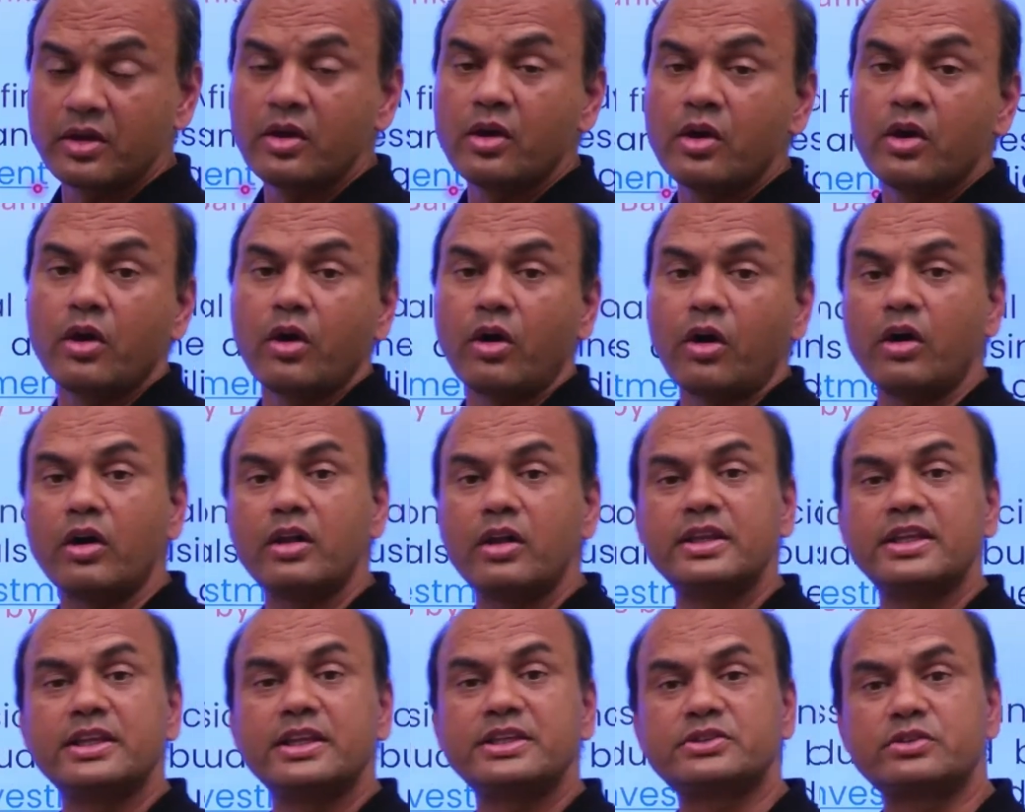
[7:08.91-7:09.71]
All
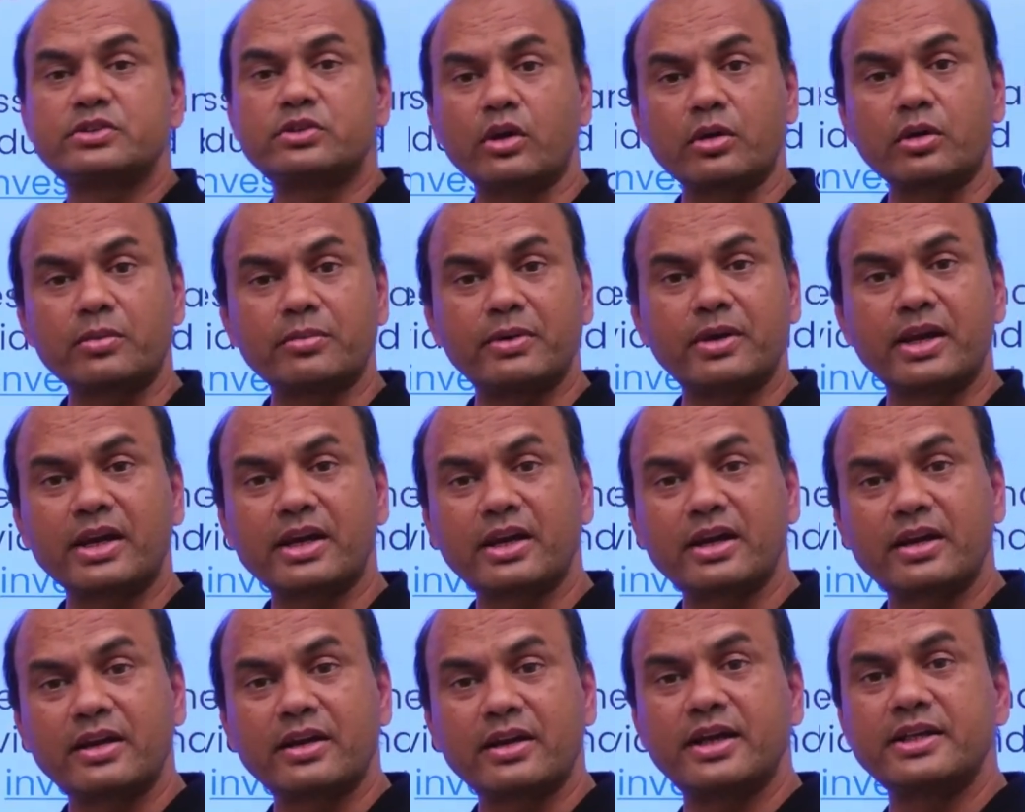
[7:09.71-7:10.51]
these stock market
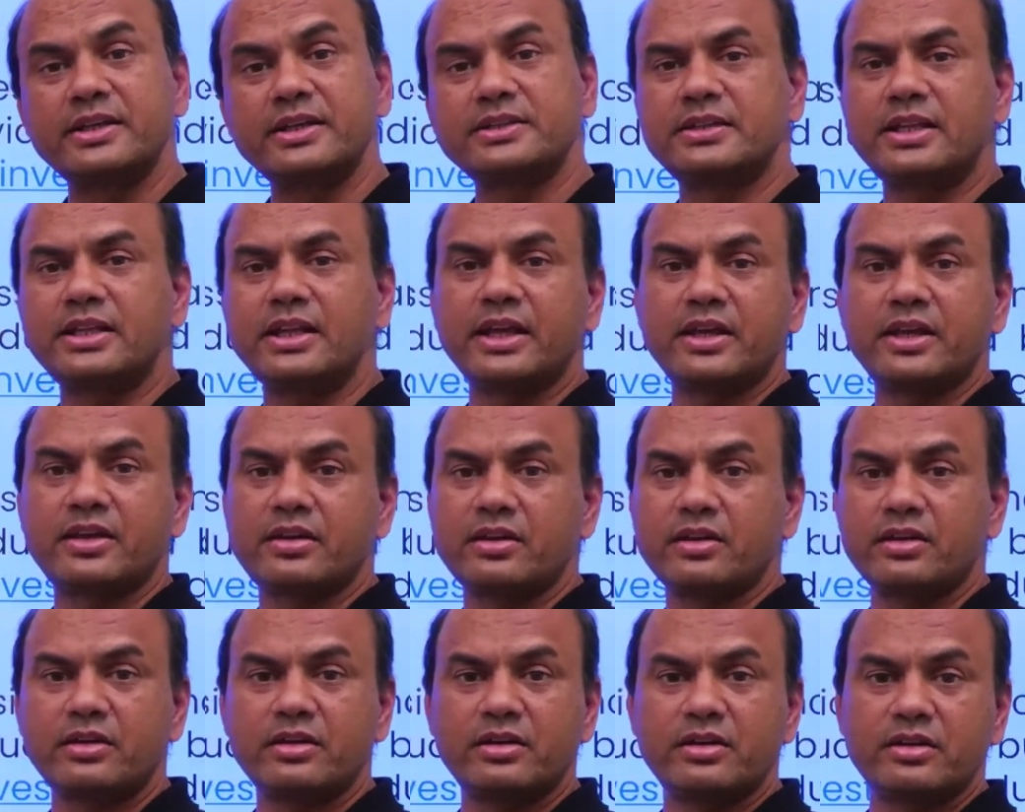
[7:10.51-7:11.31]
guys like
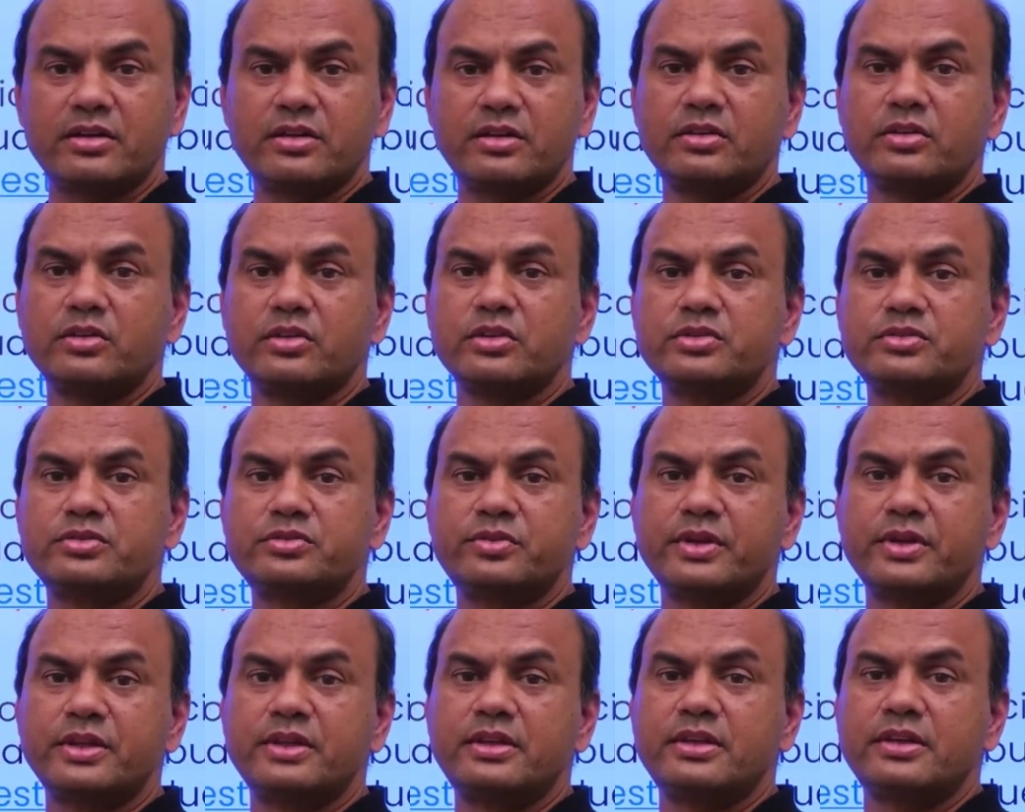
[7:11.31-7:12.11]
those
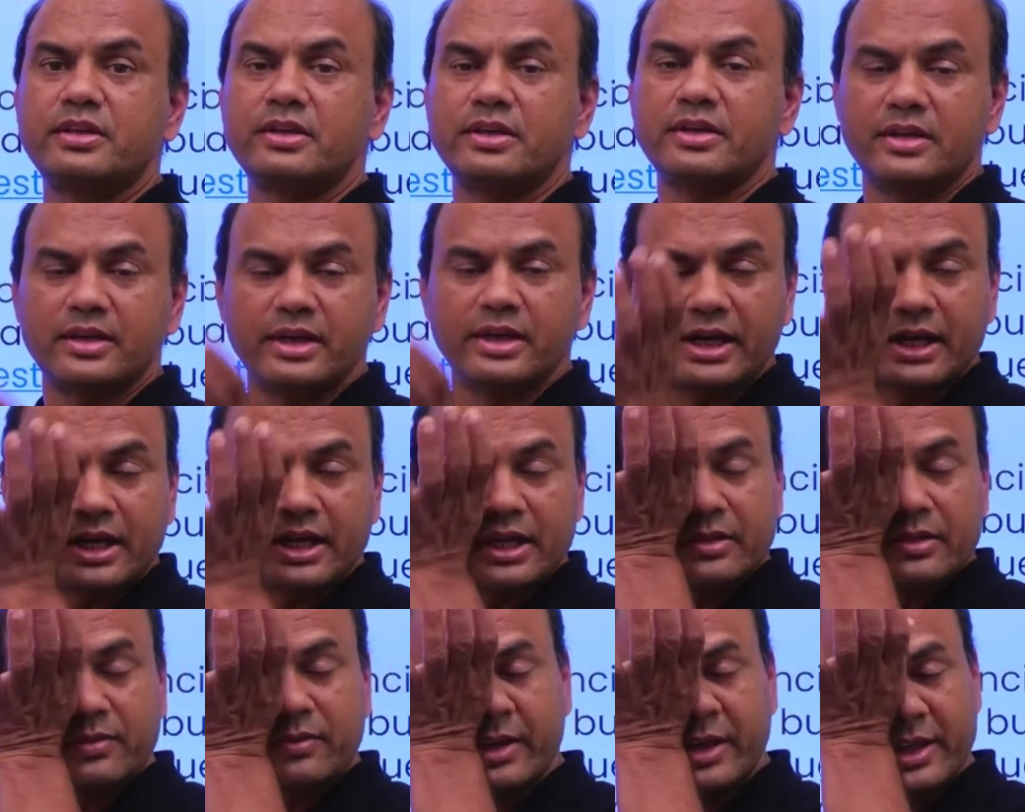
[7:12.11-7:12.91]
with
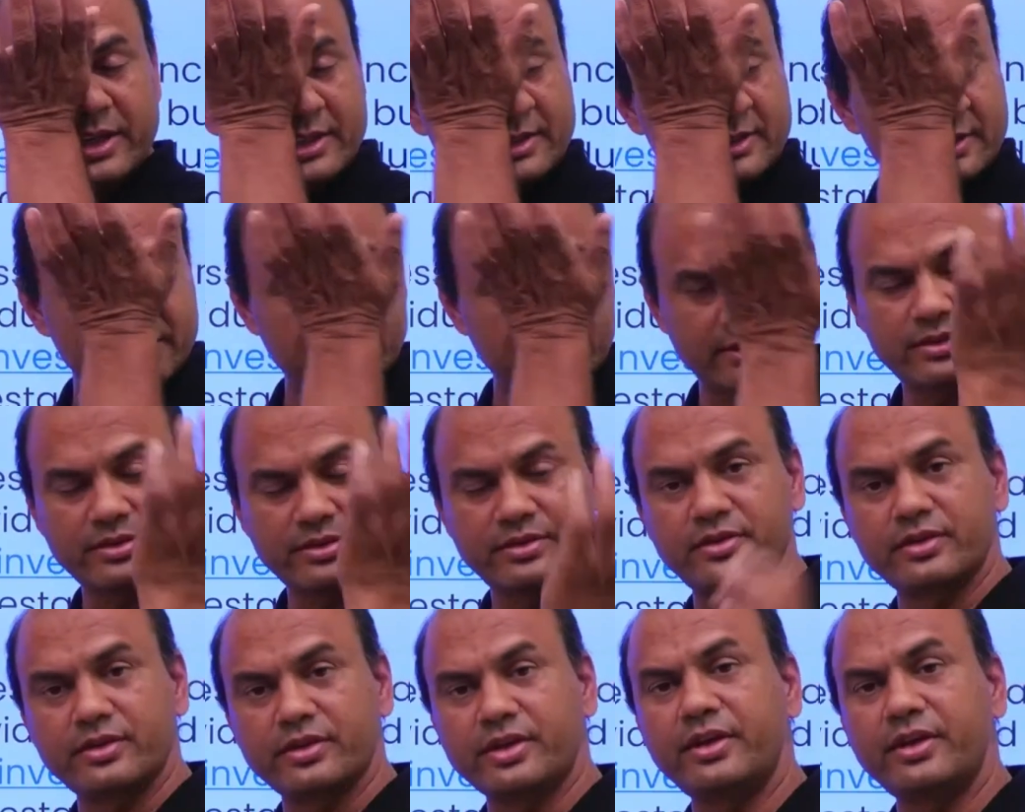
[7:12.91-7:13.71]
Edelweiss,
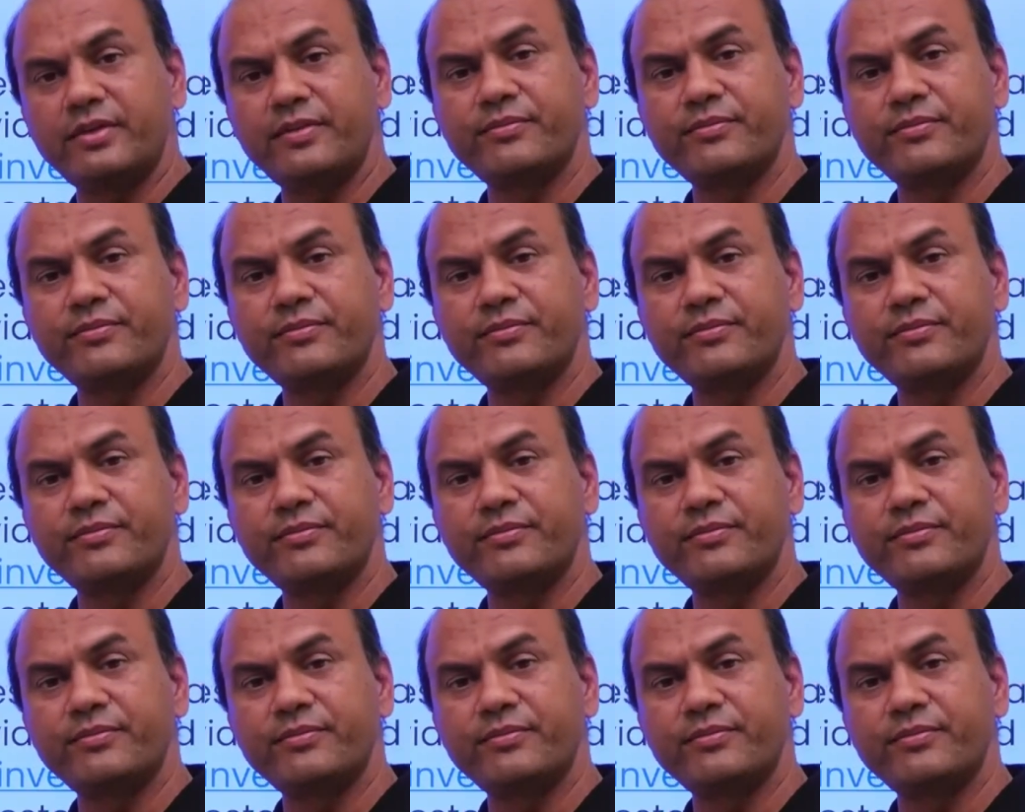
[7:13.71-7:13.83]
okay,